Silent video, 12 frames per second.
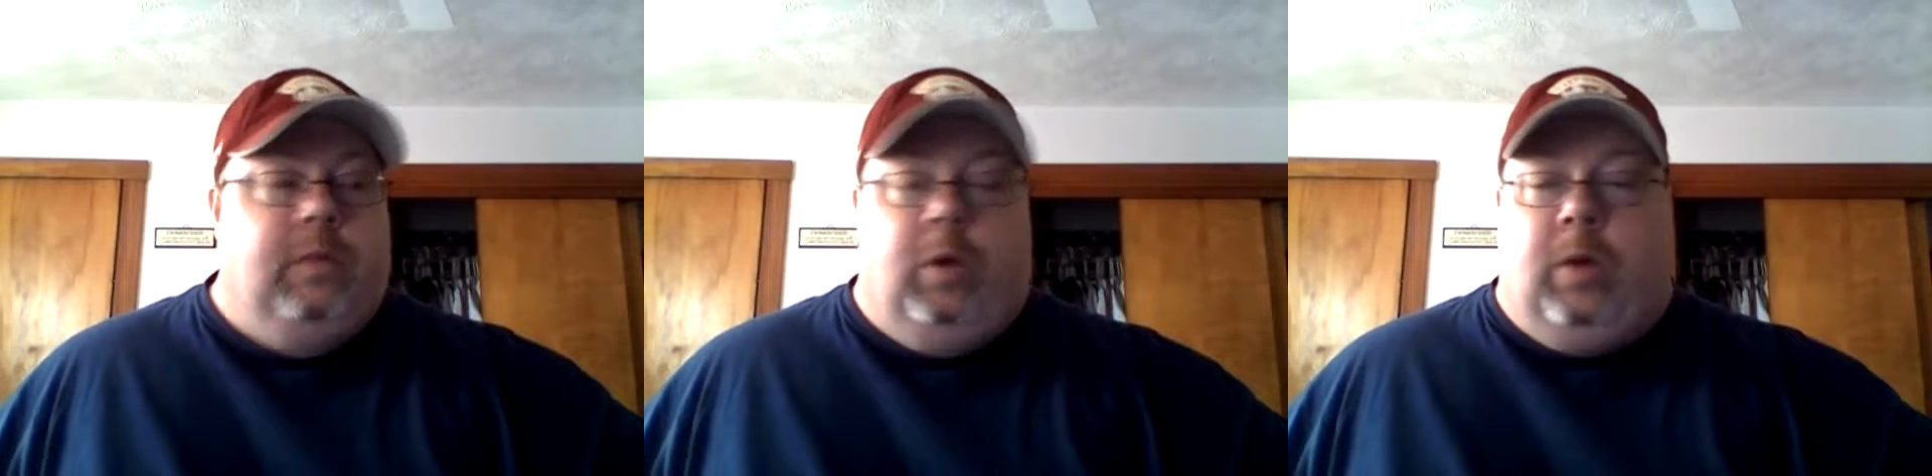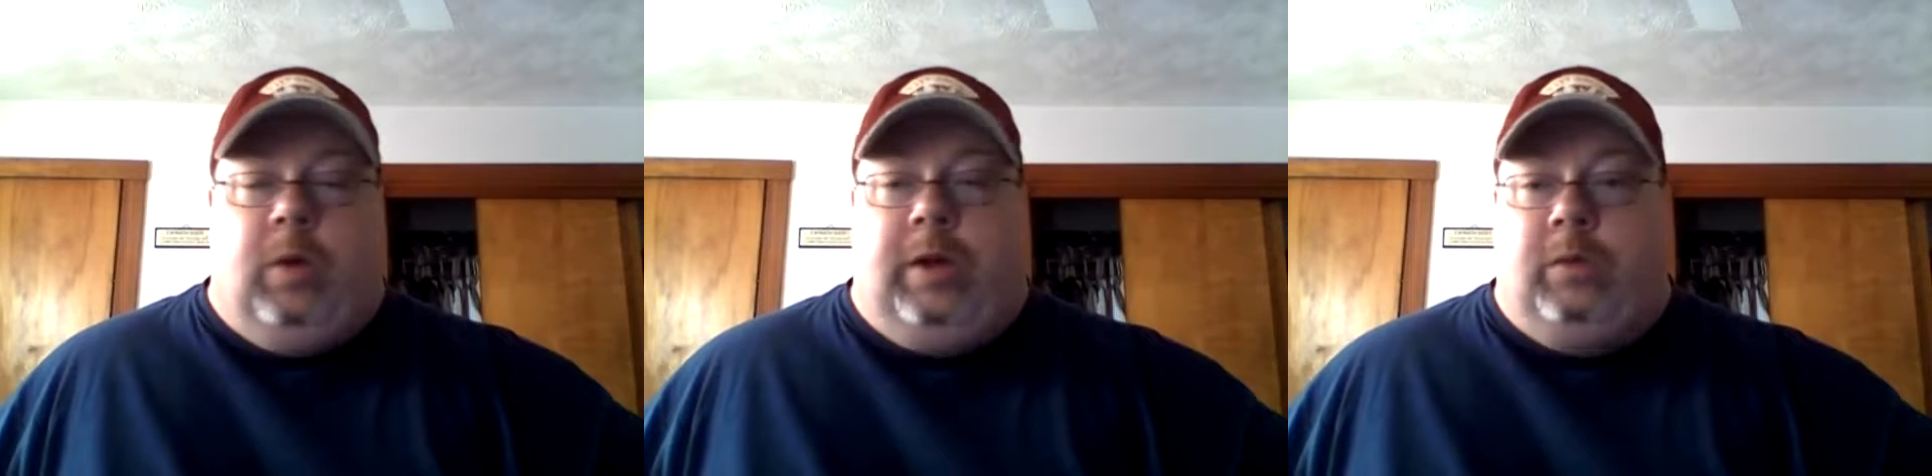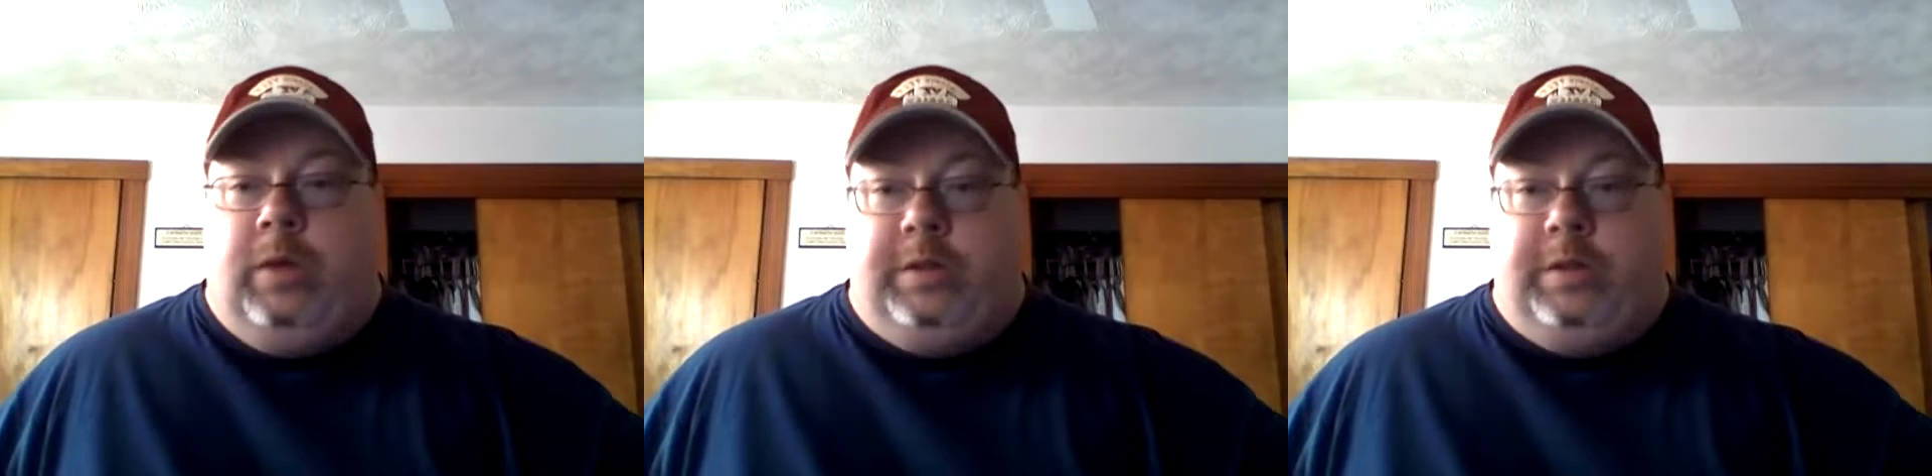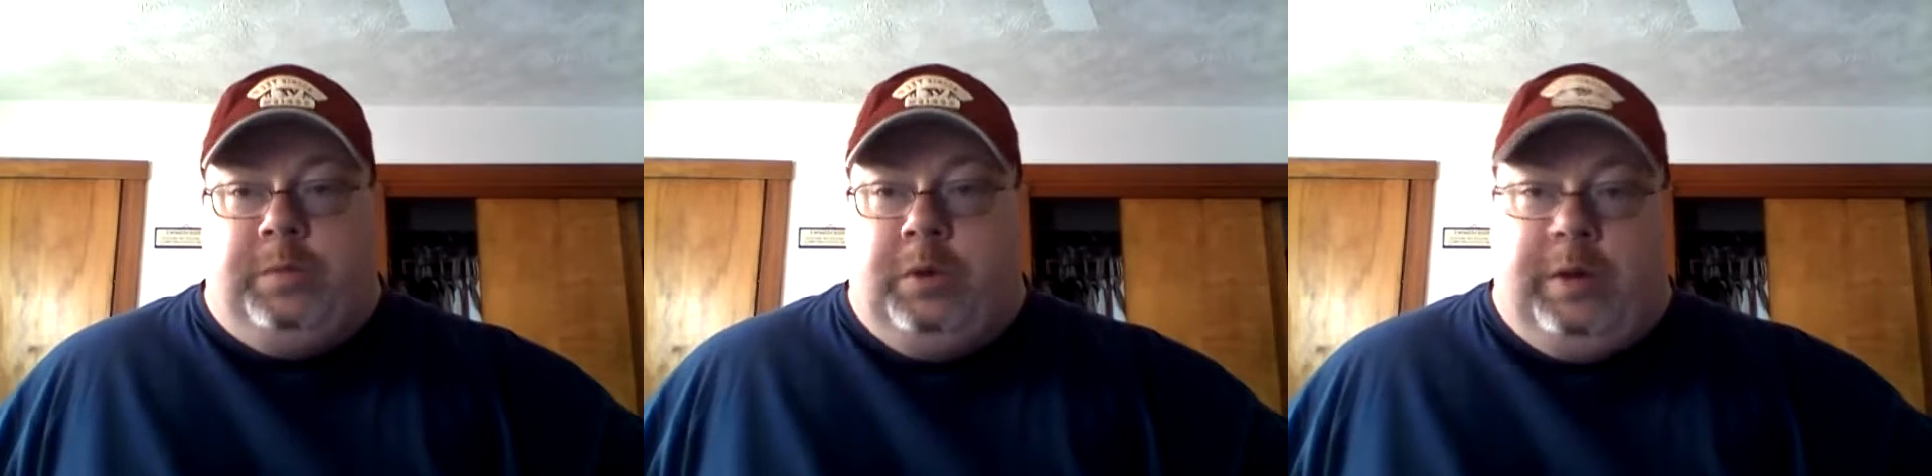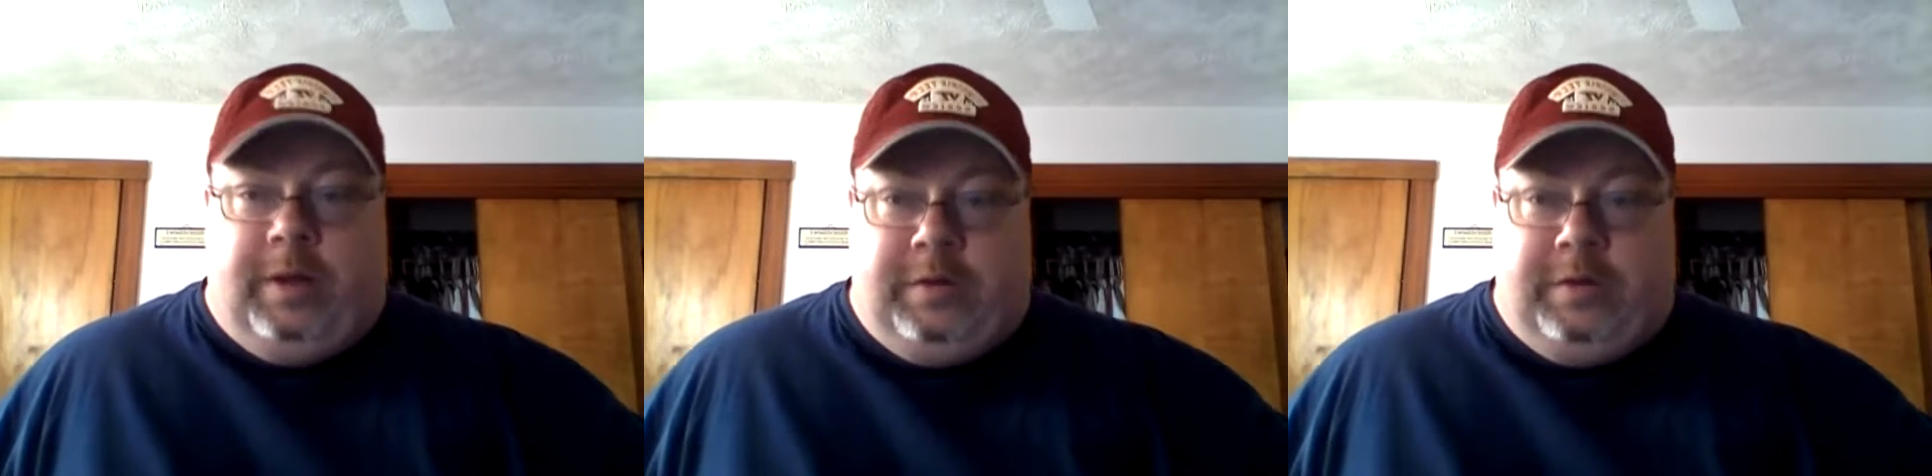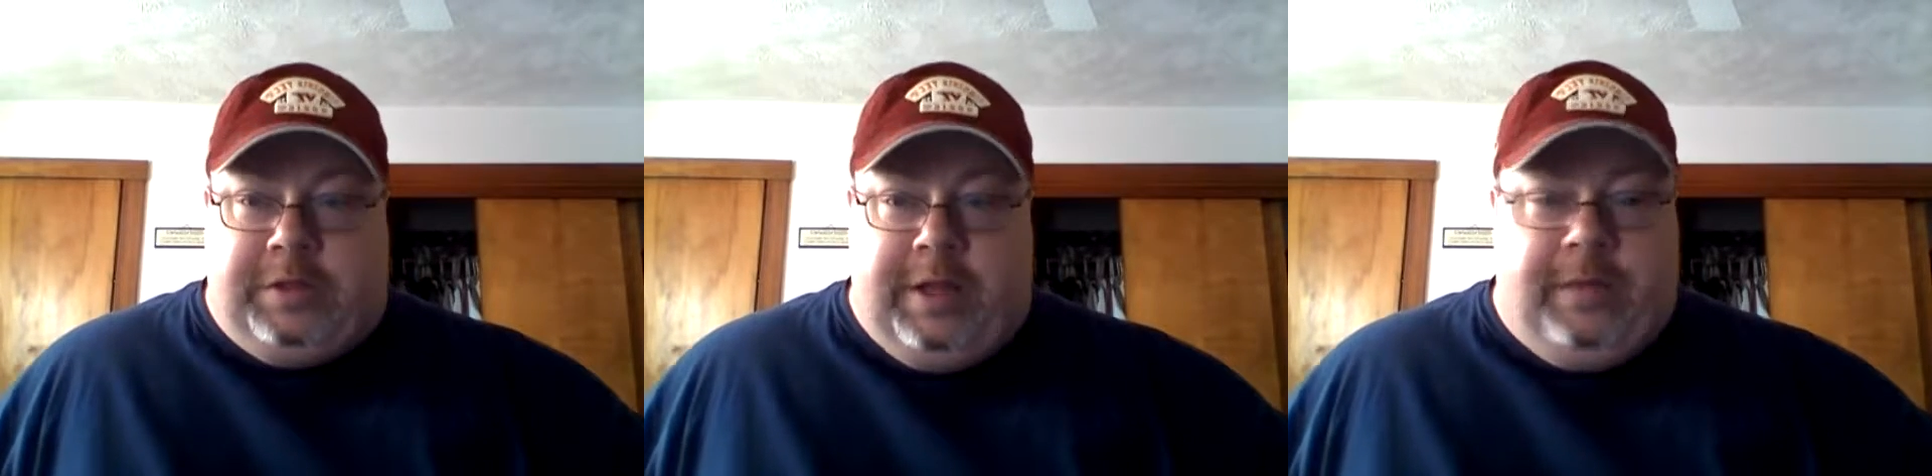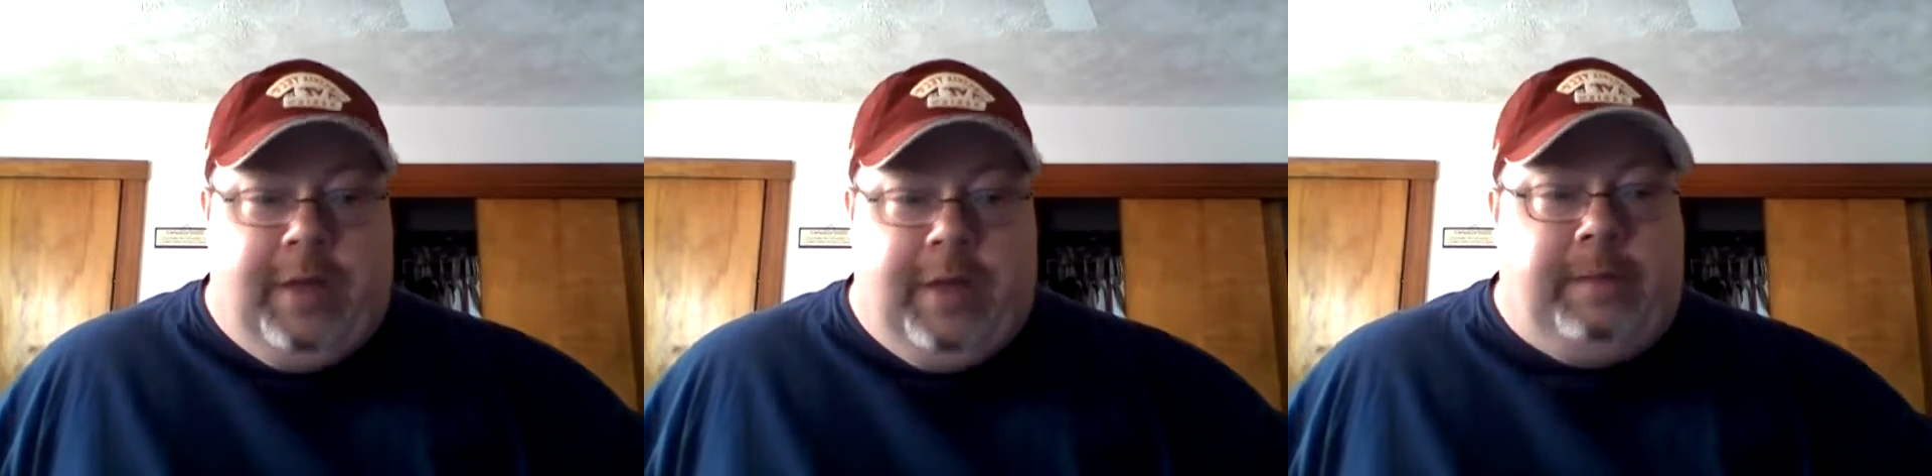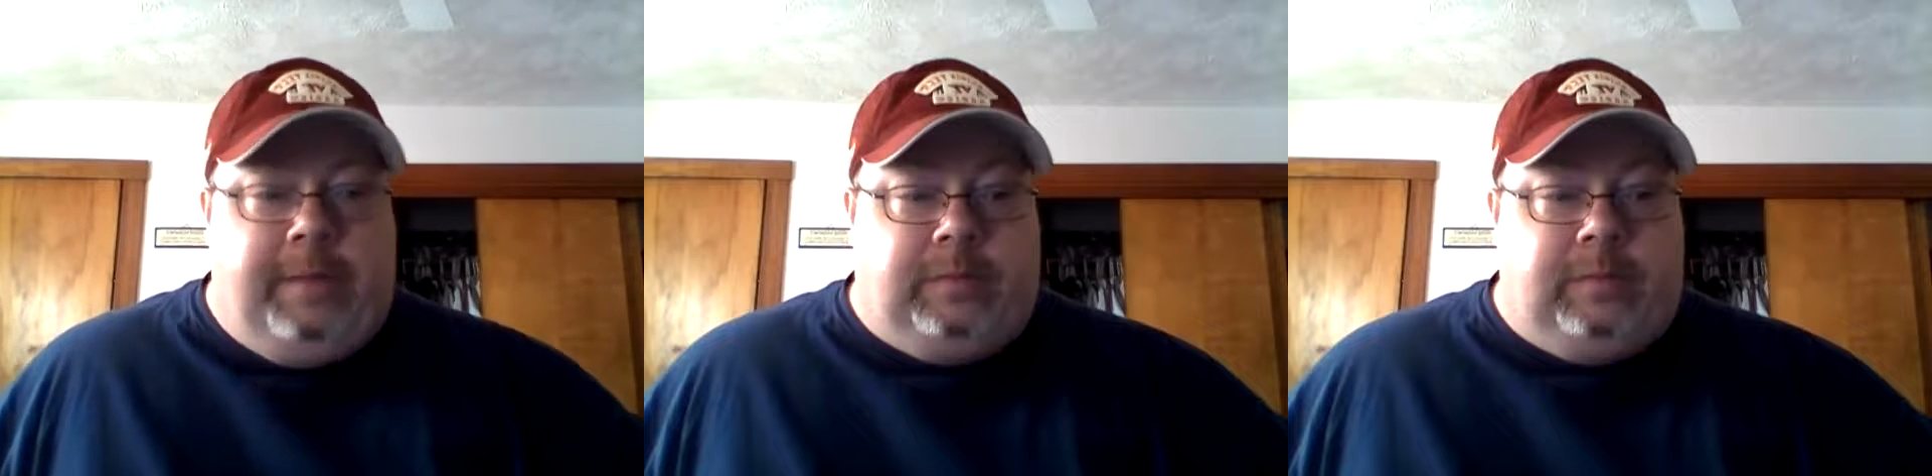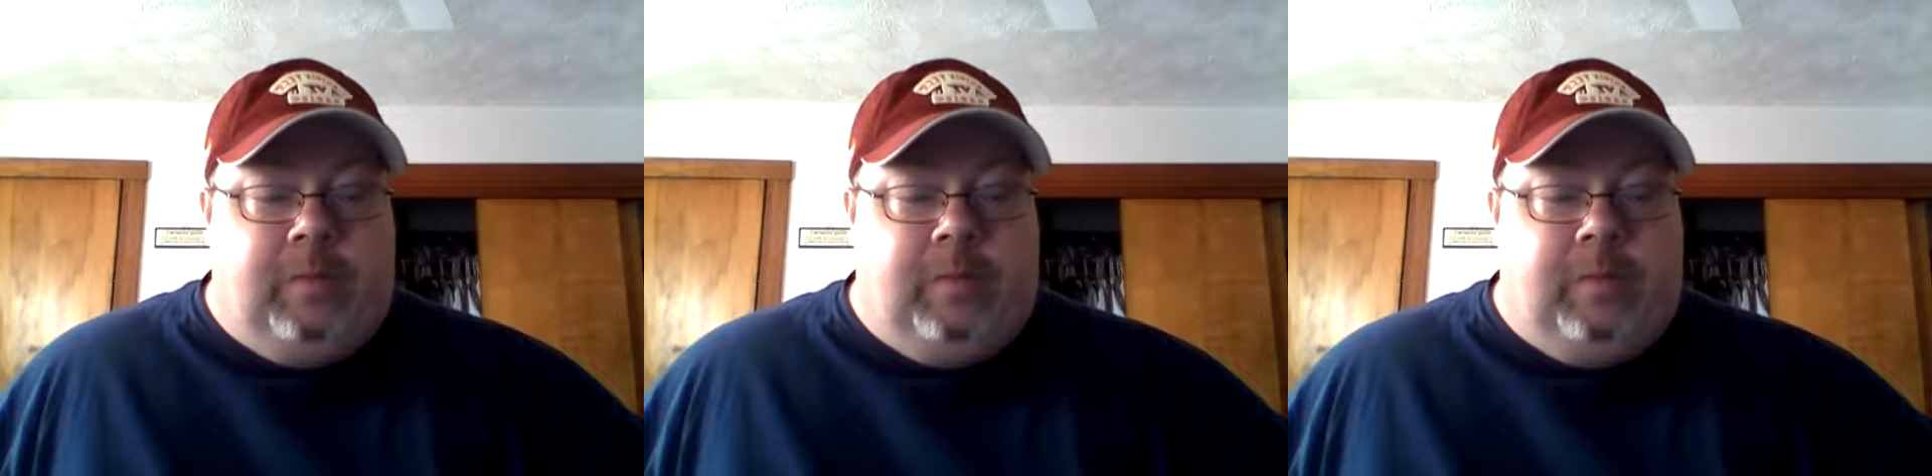a Wild West book. I understand that,